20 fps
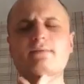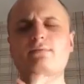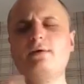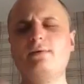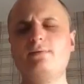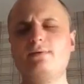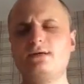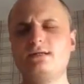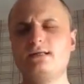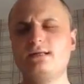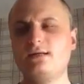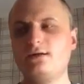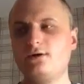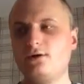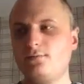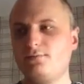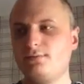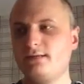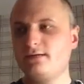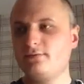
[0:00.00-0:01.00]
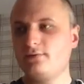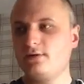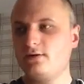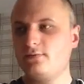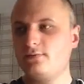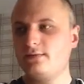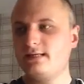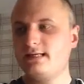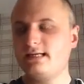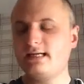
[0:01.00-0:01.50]
we were in the Europa League.
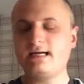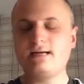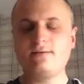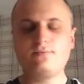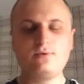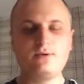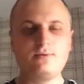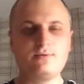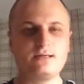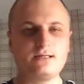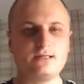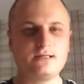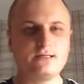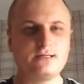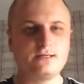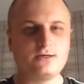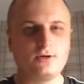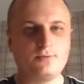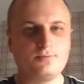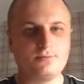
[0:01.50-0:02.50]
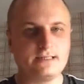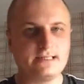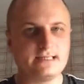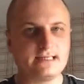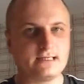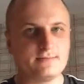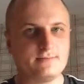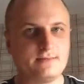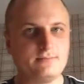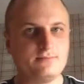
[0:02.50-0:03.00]
We were in the Europa
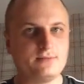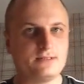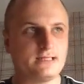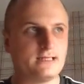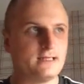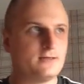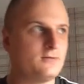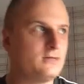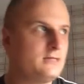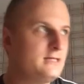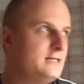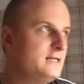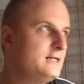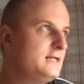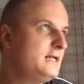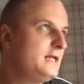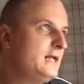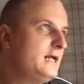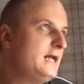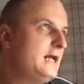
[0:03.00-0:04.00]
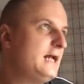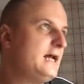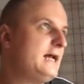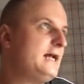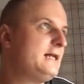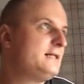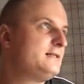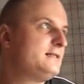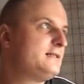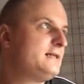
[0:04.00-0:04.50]
League. I remember now.
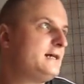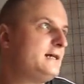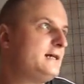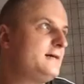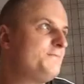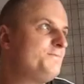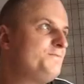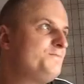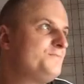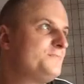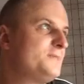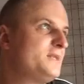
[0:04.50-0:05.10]
And I